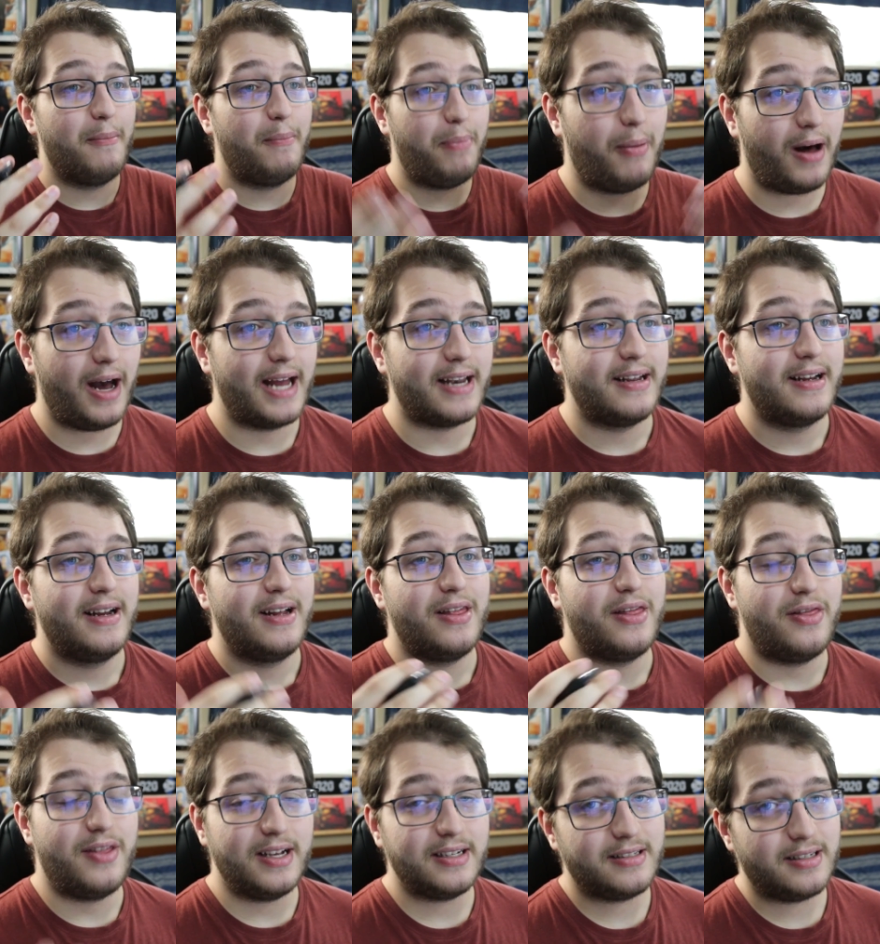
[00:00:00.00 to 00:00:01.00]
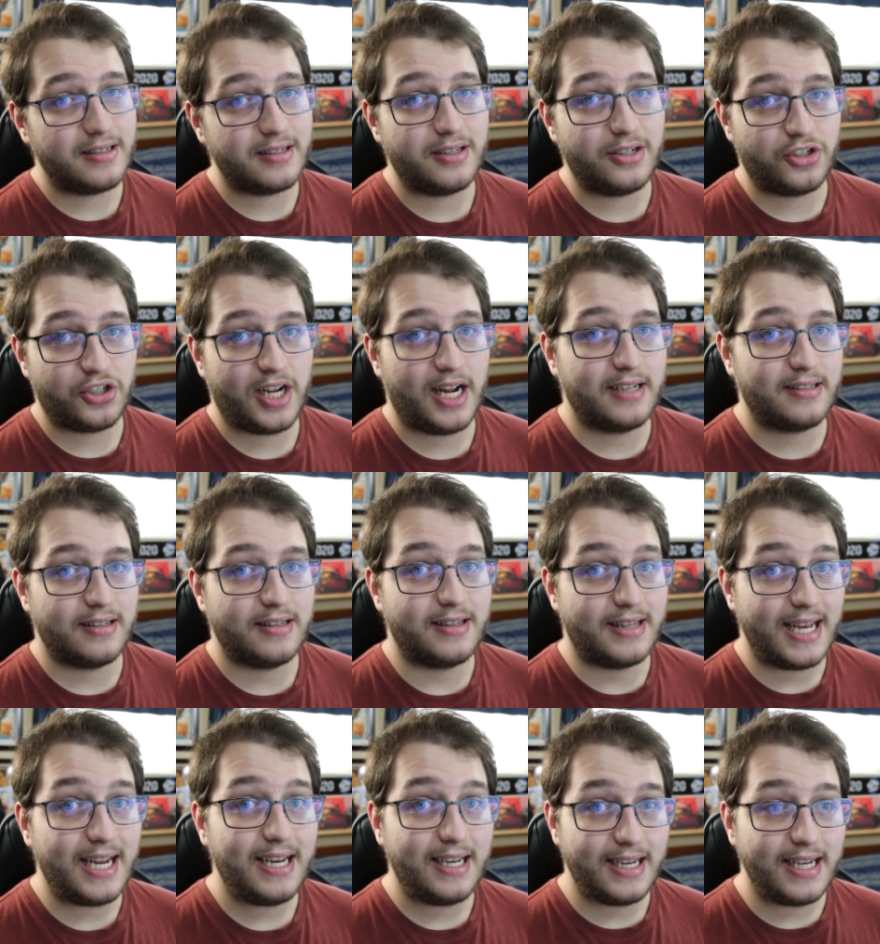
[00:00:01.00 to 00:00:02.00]
but this is the chance that
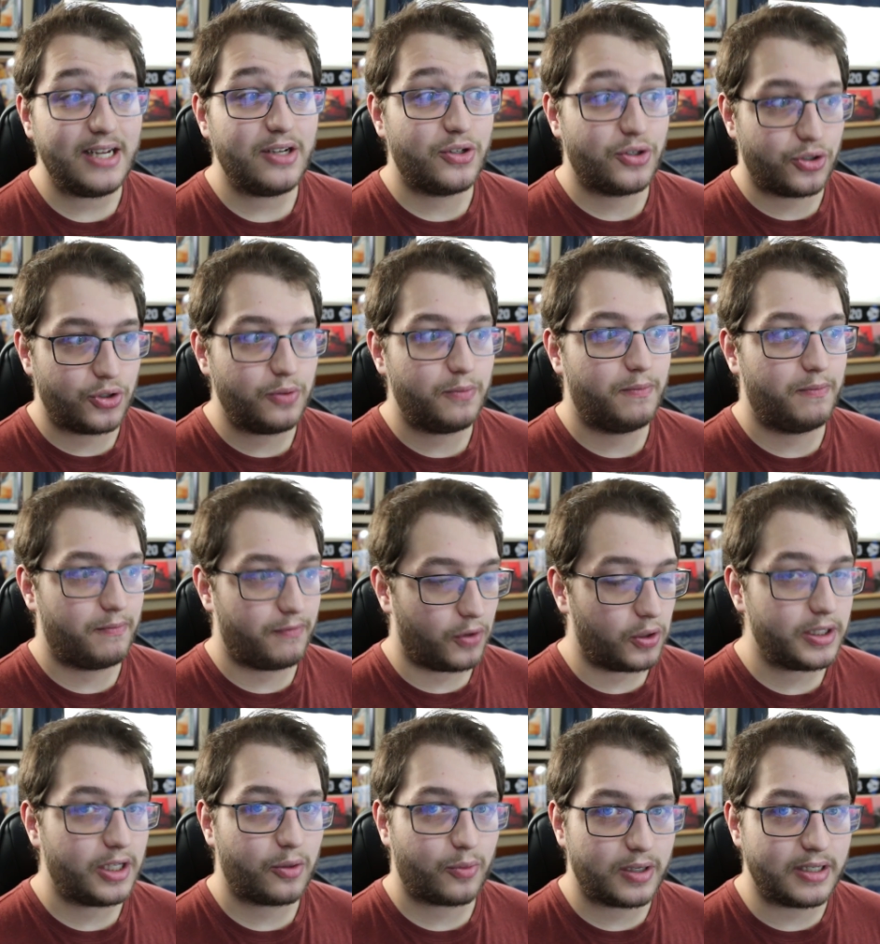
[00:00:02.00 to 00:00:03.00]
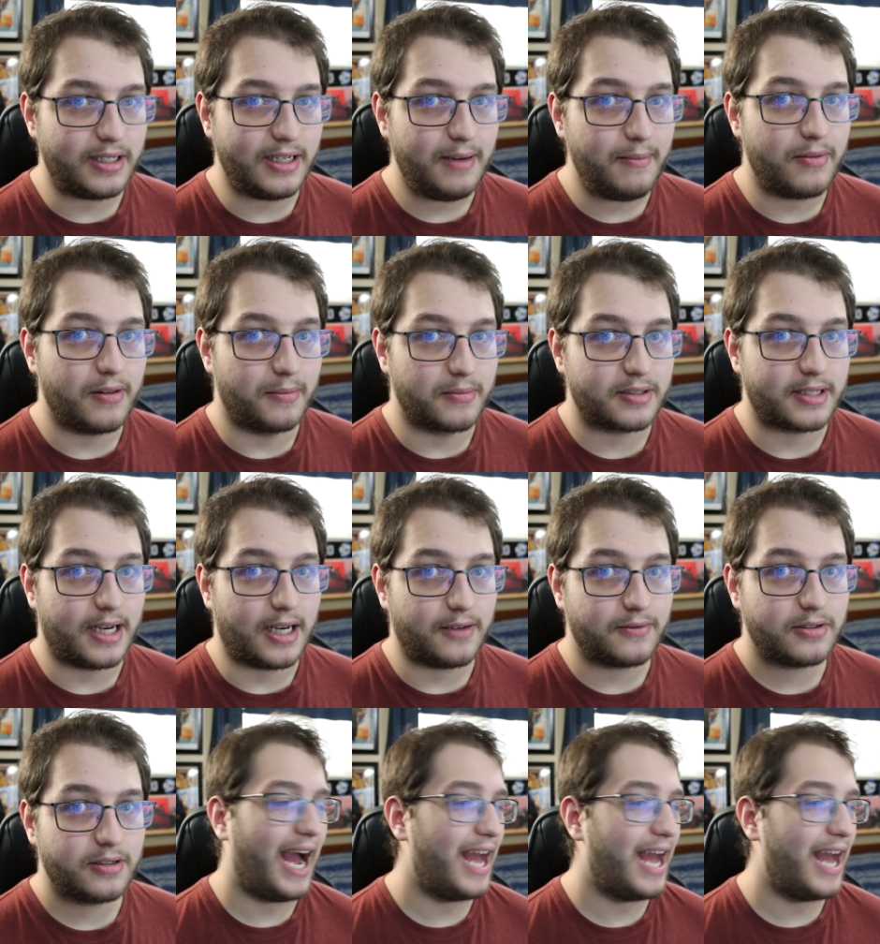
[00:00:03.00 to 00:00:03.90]
they need to fully redeem themselves.